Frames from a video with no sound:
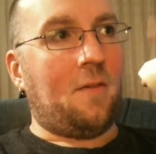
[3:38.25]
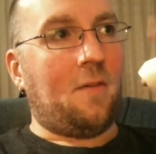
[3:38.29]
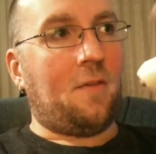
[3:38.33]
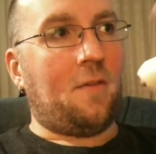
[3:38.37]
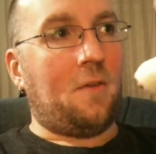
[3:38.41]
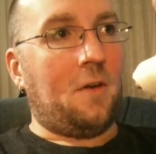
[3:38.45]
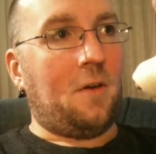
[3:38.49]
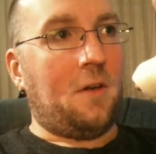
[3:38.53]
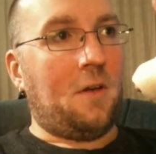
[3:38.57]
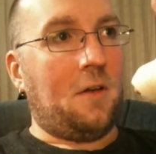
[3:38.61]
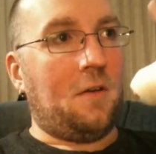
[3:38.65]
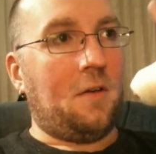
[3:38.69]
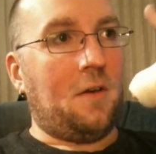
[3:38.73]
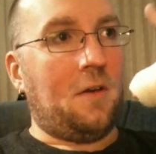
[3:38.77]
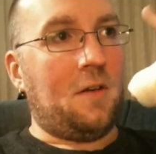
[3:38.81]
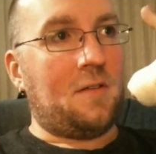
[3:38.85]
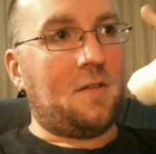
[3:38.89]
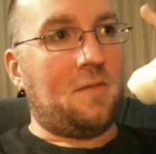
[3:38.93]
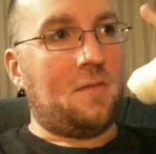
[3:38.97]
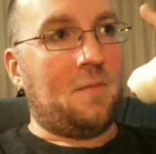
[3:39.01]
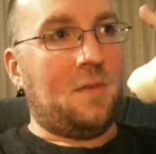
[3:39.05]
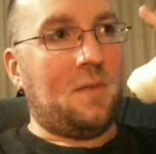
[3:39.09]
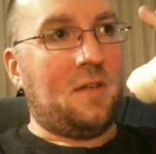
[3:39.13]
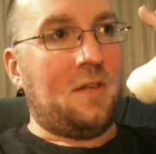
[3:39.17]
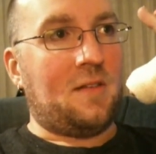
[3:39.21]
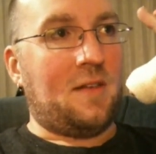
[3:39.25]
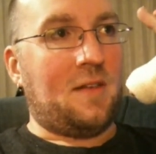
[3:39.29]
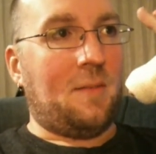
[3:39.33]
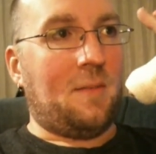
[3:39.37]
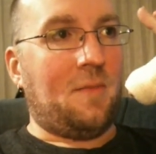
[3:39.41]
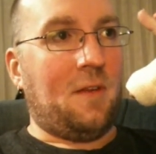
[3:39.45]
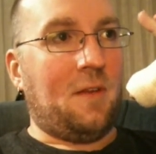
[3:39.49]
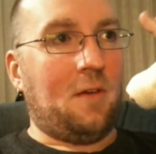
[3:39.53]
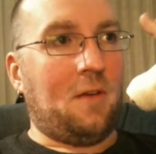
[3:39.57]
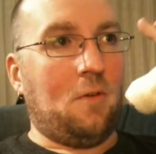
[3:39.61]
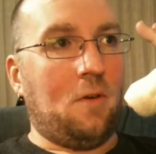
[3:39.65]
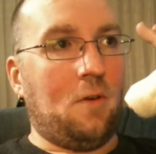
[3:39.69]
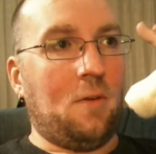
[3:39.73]
30 degrees would be
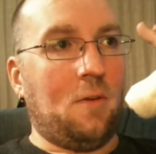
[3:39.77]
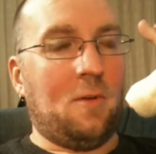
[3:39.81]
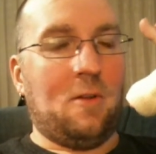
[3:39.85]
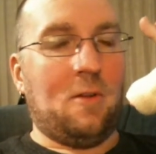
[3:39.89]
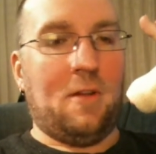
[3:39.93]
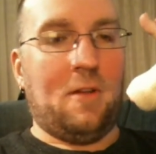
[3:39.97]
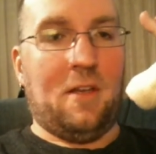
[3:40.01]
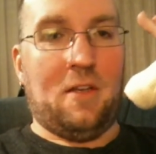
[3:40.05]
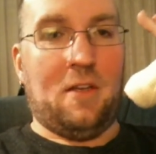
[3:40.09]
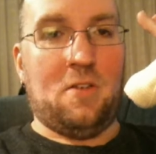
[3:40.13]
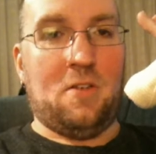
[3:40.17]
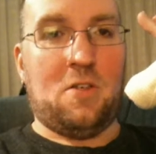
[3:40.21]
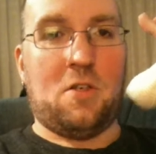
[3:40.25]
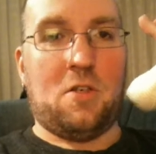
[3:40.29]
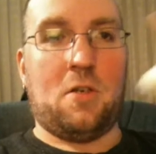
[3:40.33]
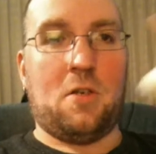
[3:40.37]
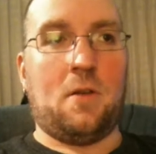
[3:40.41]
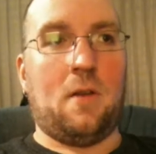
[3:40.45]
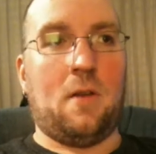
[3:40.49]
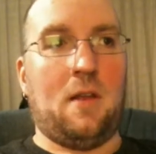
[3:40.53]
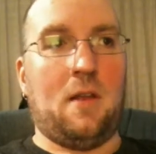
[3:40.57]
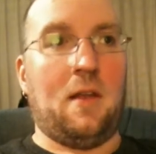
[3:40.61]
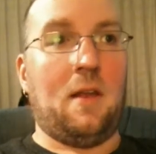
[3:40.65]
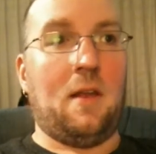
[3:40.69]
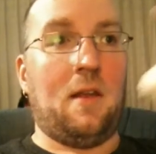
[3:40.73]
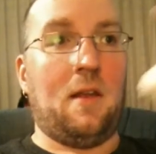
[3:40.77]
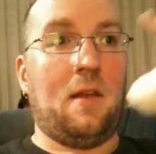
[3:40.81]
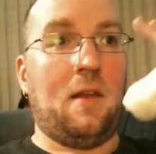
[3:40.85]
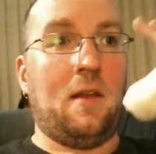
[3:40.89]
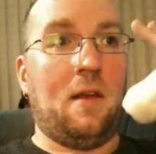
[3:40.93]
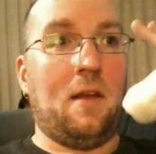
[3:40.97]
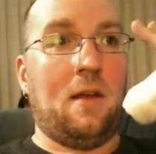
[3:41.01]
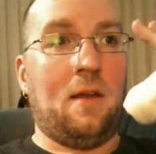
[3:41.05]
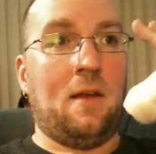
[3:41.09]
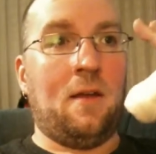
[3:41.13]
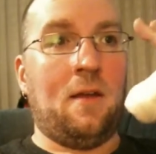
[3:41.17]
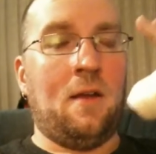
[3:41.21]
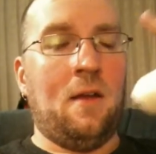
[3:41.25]
something normal-ish, and
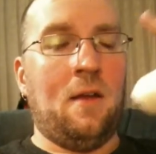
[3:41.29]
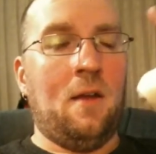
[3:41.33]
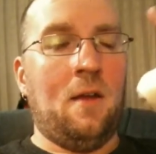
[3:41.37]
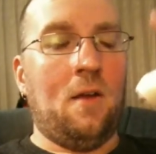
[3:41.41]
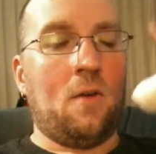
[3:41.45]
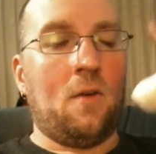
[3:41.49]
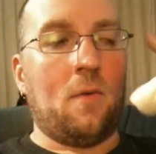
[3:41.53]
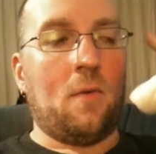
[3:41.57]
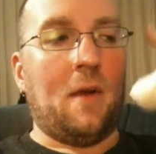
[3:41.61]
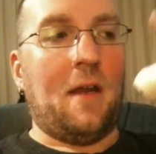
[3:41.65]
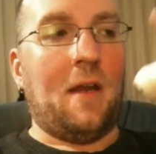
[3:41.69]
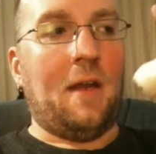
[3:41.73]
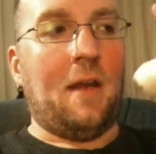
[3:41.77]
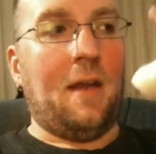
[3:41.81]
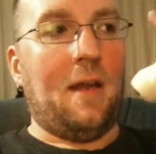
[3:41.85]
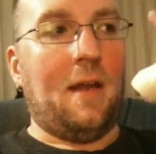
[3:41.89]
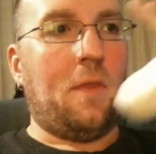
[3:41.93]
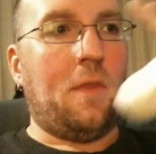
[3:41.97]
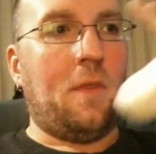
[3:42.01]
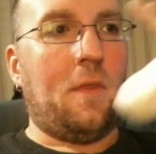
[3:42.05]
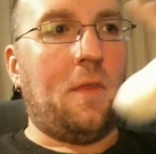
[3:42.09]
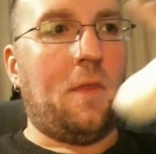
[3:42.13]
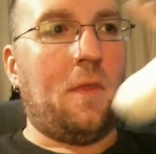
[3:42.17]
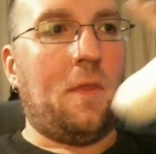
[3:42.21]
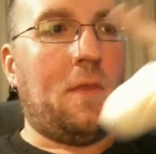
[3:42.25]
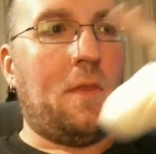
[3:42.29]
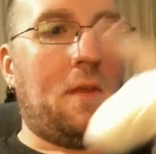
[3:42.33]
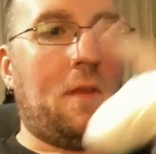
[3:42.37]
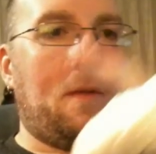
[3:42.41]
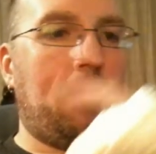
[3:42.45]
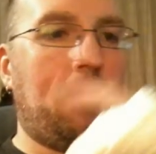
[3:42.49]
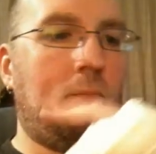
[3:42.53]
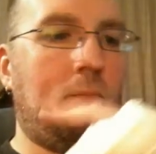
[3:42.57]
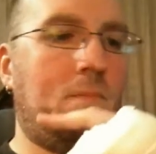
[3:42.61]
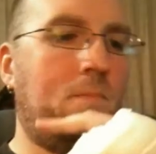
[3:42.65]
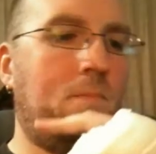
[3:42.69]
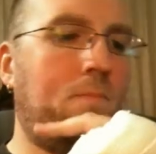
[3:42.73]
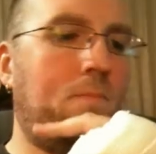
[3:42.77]
right now with it
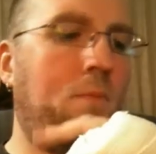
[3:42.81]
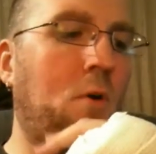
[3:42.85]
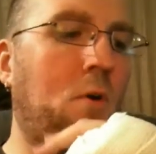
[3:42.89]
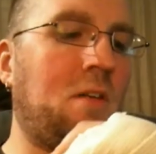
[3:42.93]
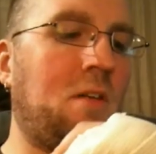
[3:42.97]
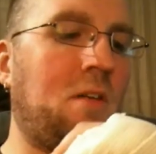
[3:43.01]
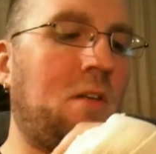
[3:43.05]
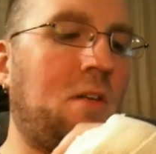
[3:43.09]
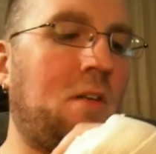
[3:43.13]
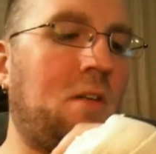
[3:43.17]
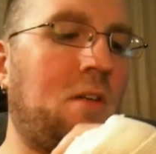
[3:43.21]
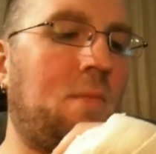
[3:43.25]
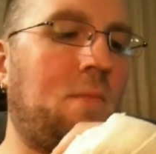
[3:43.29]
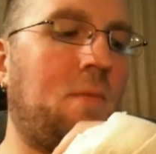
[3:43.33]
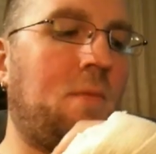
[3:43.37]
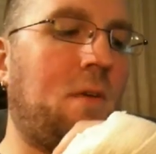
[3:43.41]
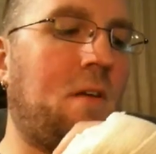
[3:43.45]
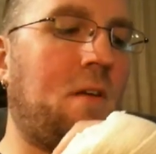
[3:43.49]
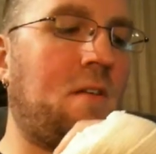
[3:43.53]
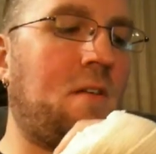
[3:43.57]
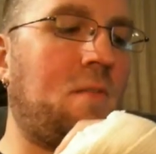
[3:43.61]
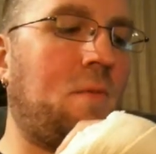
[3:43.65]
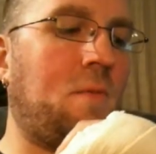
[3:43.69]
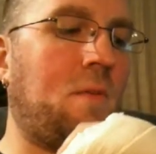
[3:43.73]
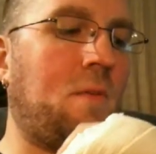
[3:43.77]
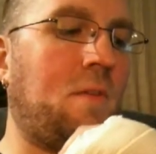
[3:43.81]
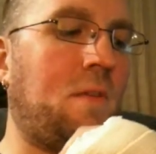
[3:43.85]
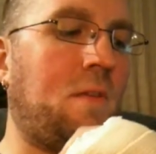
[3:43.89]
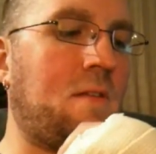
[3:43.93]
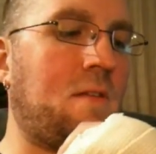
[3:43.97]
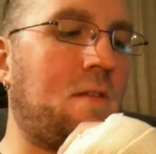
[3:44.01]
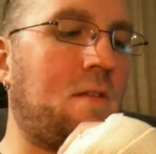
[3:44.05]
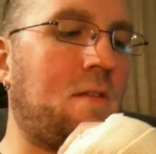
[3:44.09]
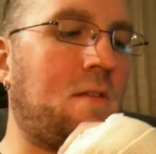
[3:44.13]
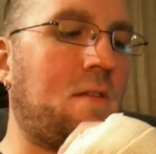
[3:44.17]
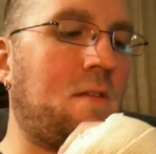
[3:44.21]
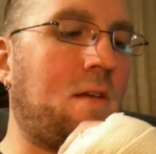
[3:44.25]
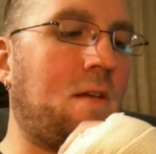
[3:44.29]
pushed into place with
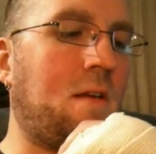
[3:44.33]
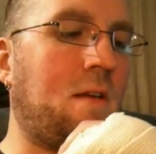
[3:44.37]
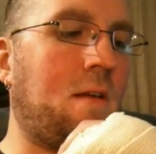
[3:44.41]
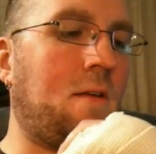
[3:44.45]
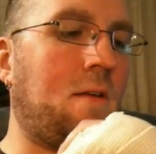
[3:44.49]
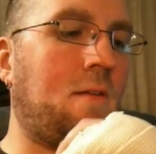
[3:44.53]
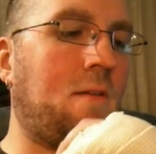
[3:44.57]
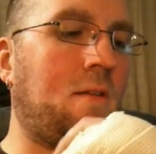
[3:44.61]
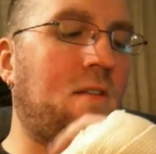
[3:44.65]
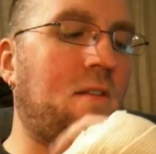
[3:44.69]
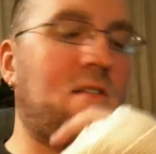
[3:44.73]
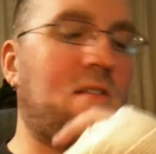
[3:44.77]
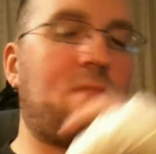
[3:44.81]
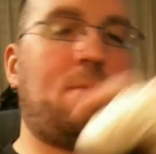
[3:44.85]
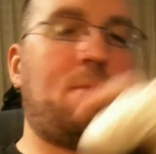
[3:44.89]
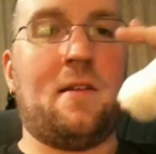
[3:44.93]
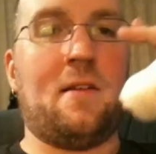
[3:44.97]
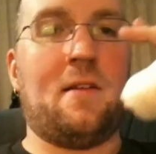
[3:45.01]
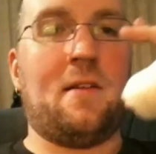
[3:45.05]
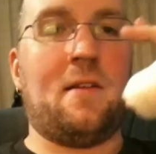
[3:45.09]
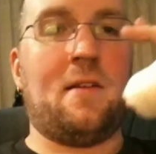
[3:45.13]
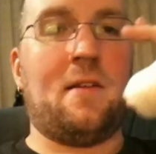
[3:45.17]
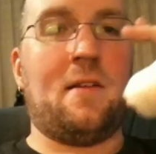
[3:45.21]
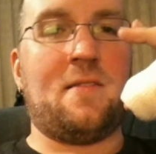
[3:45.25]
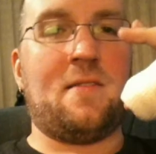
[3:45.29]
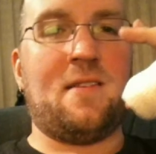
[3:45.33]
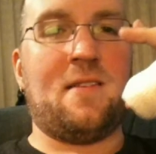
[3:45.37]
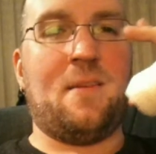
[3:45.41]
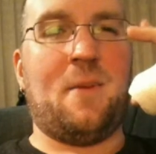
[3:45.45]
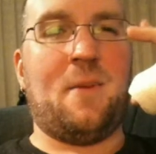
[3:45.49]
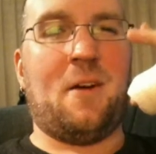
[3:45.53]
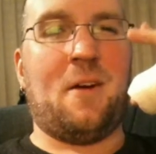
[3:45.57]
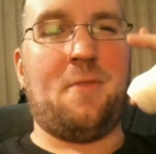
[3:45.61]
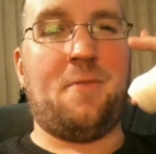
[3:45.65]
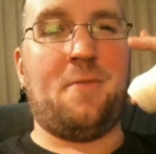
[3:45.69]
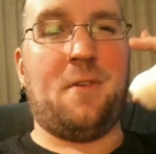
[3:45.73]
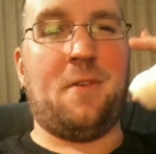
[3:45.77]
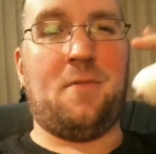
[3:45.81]
this splint, it's at
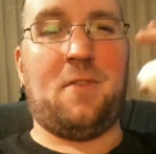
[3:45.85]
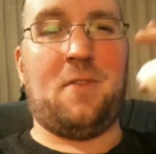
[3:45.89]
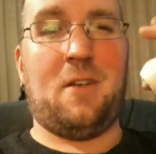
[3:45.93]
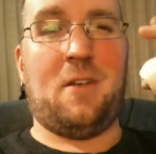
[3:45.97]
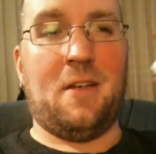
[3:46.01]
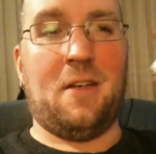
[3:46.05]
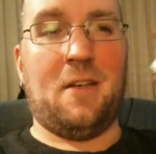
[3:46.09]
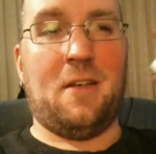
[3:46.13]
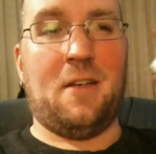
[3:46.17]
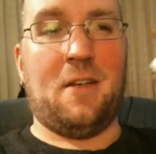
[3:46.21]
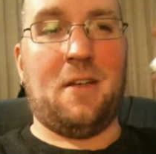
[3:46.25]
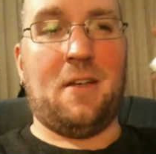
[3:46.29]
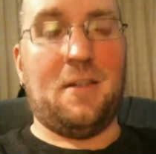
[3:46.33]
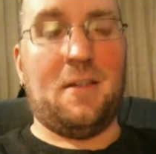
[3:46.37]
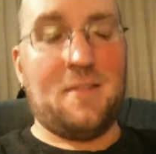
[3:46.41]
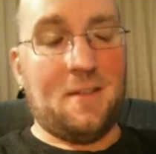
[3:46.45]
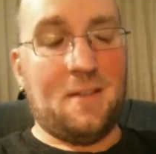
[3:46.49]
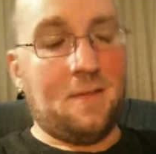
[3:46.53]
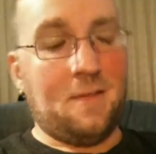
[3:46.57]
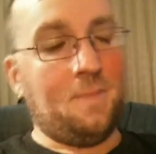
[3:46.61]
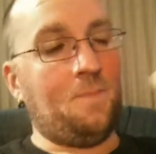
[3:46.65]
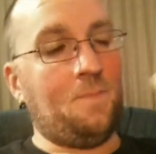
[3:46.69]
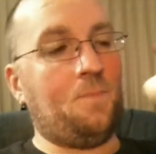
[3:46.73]
about 50 degrees.